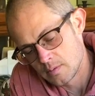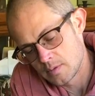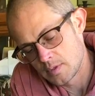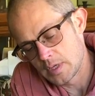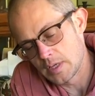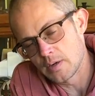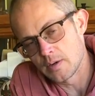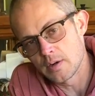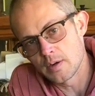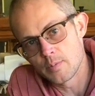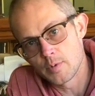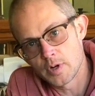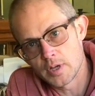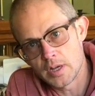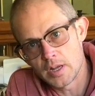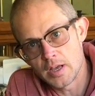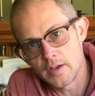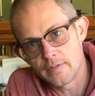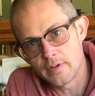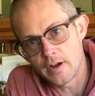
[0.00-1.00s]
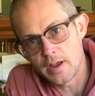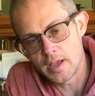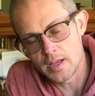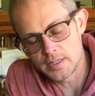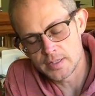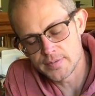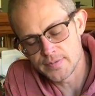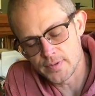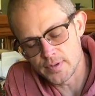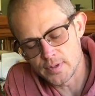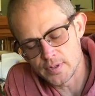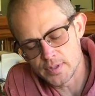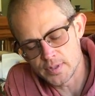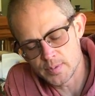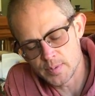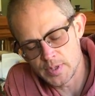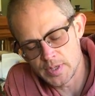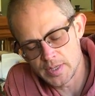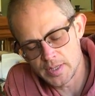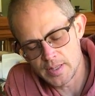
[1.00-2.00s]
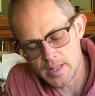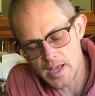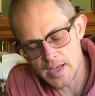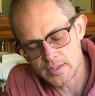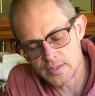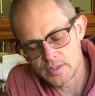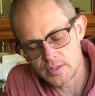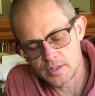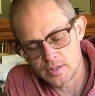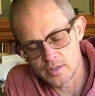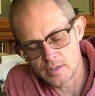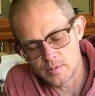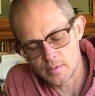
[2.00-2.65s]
we're gonna have our hands full as we did last year